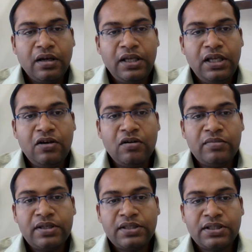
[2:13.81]

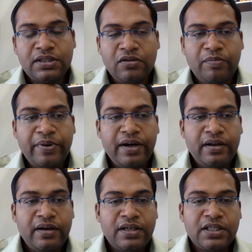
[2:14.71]
e-commerce
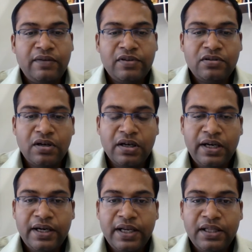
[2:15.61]
operator itself is not
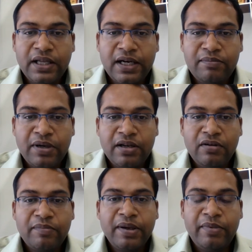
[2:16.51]
collecting that
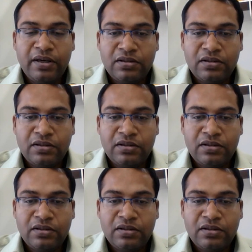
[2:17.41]
particular payment,